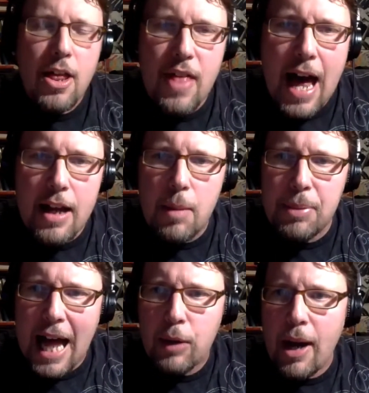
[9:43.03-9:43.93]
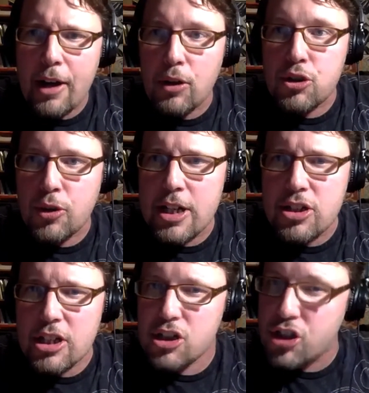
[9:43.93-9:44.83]
that Black radical
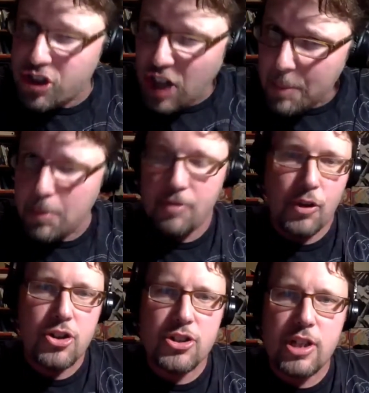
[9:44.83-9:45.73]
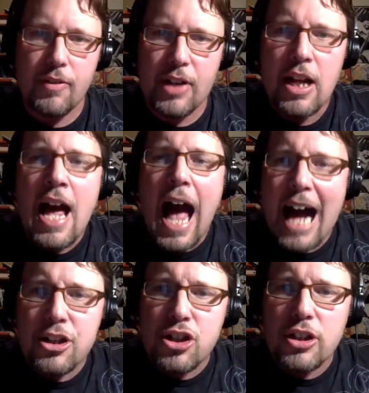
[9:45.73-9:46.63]
tradition, some versions of it,
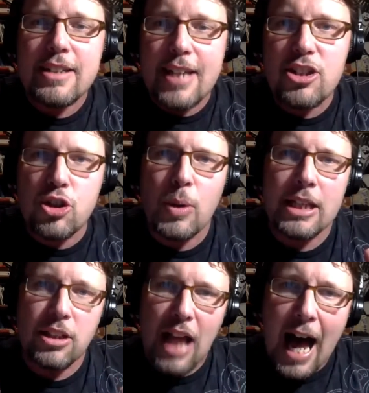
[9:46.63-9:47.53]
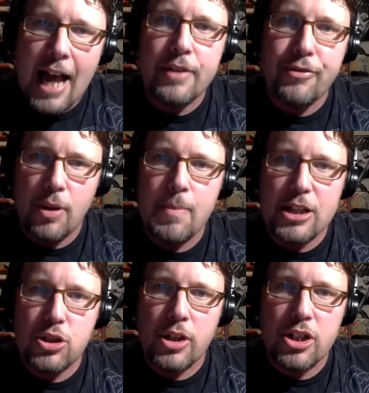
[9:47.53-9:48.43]
actually tend to elide from that
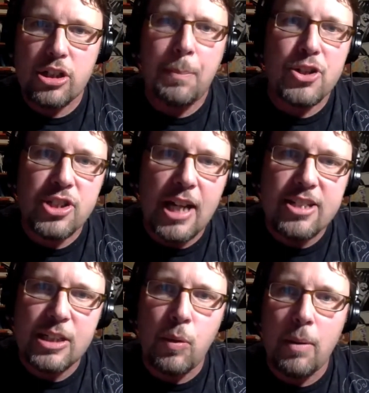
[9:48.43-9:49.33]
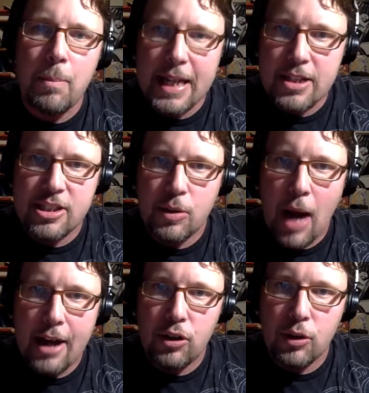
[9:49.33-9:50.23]
tradition precisely what makes it
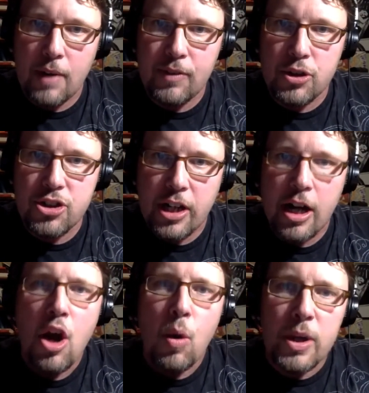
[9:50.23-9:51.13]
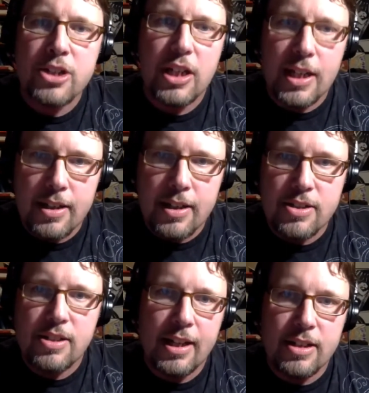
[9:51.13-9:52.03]
radical and revolutionary, which
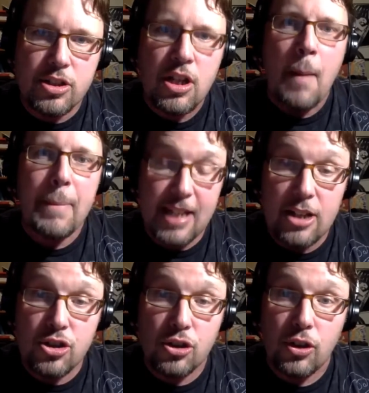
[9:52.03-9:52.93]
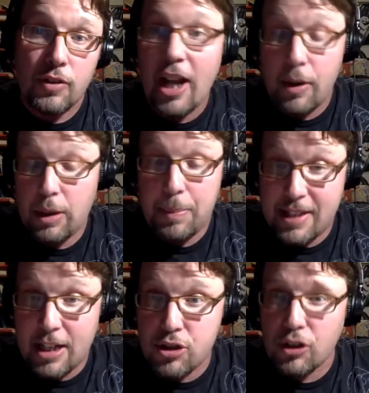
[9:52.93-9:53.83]
is its potential, not only
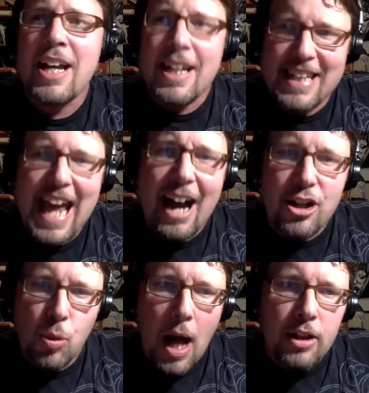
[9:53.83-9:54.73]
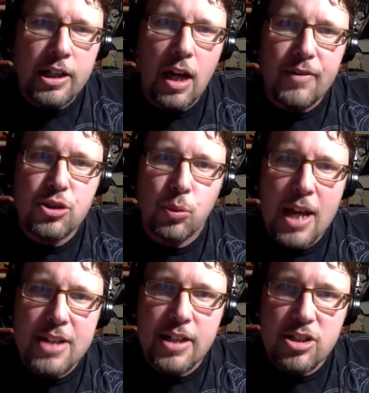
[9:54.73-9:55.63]
potential, the actuality of its
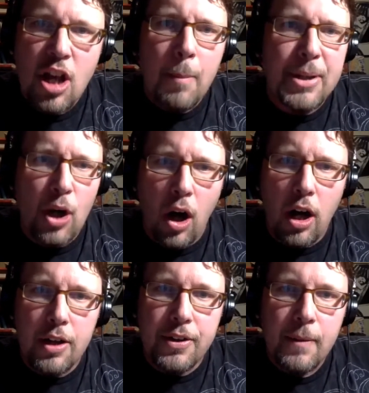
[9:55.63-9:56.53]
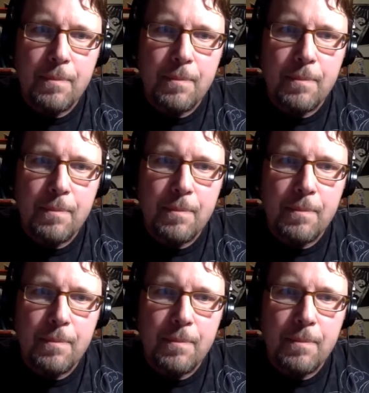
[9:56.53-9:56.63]
resonance beyond